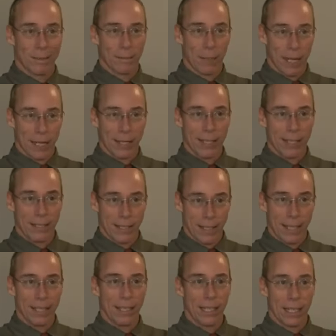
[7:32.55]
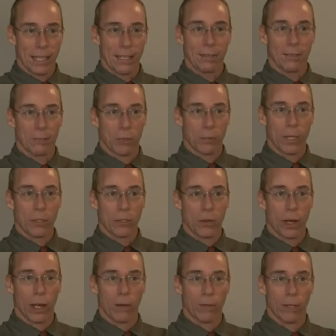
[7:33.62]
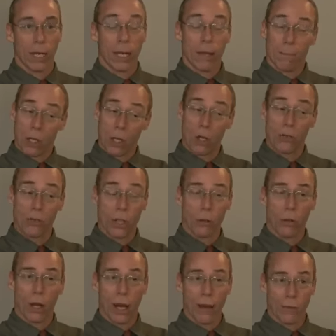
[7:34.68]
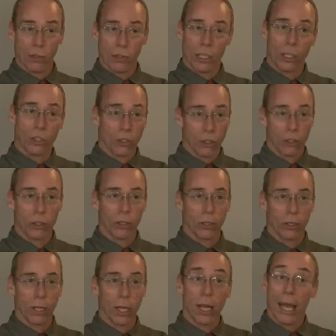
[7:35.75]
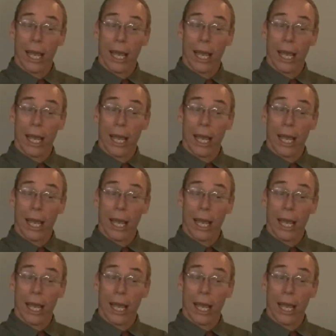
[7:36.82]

by these ET spacecraft because they were obviously concerned.